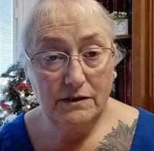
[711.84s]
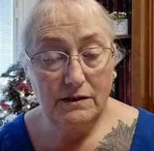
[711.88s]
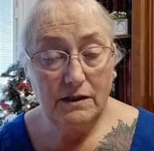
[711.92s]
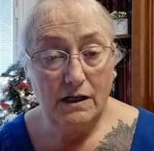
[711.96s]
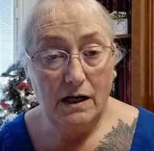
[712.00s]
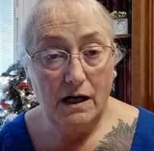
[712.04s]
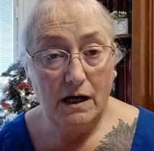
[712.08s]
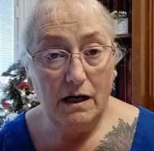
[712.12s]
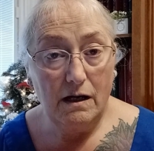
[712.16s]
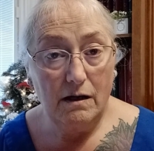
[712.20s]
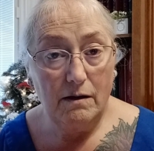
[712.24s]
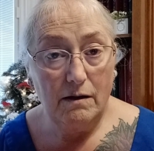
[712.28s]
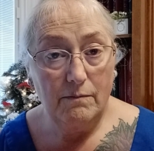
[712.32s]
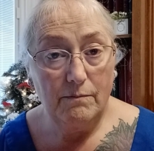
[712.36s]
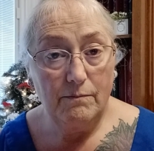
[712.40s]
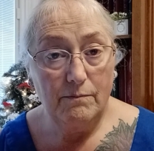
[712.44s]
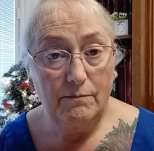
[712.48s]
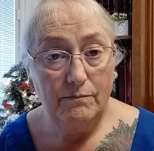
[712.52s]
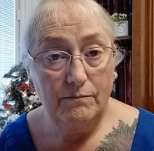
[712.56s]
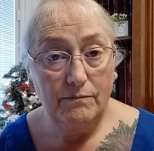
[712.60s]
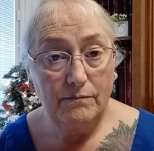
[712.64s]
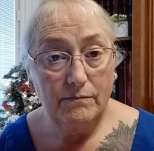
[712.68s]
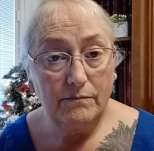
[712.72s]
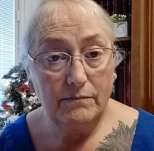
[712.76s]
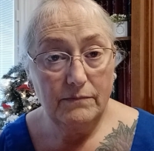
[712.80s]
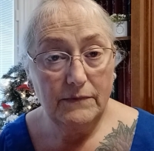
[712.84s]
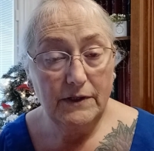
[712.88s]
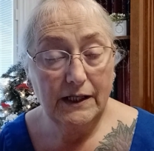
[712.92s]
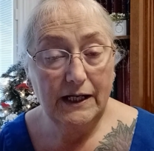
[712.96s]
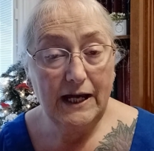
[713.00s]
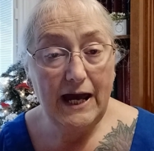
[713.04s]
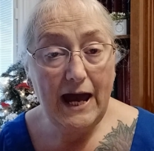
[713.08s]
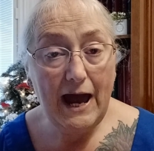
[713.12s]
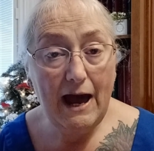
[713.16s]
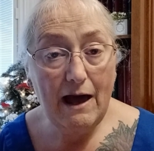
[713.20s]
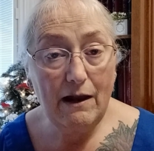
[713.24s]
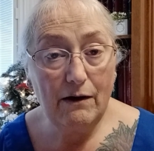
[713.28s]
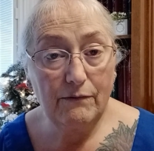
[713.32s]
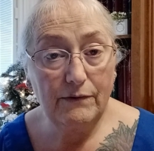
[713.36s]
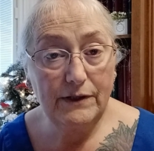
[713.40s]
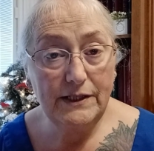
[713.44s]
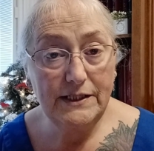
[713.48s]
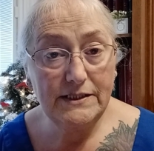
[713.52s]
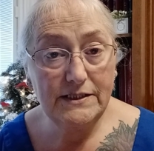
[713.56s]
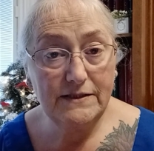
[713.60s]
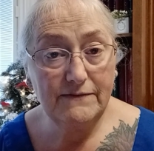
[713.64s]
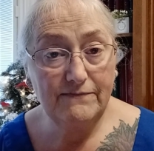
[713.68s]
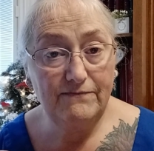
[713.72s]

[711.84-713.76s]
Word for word: the calories